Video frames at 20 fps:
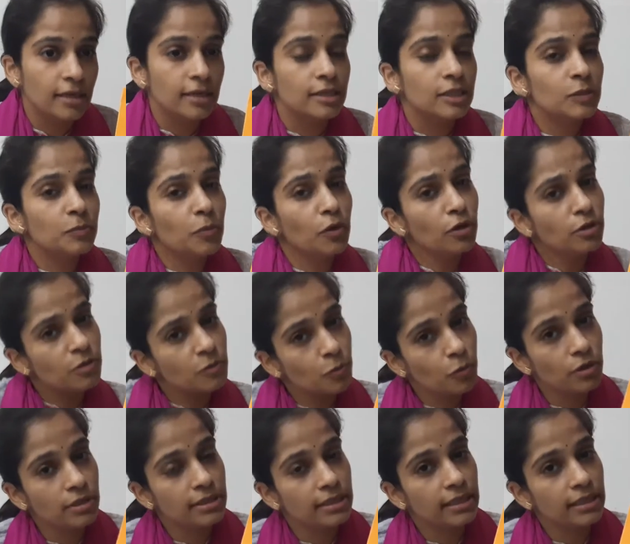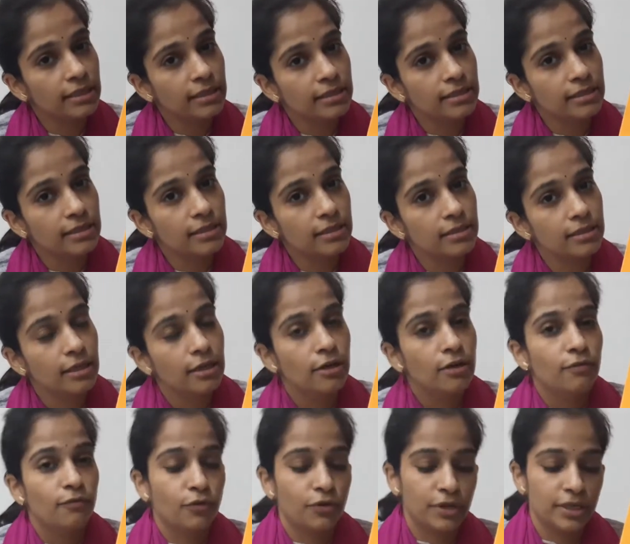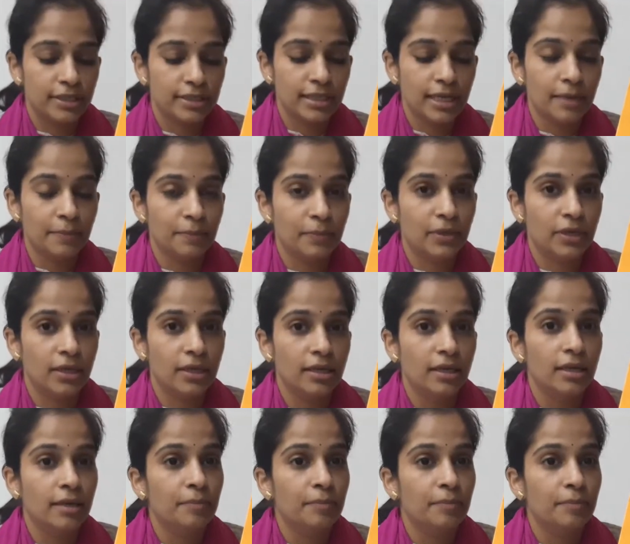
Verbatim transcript: small, small sentences for example,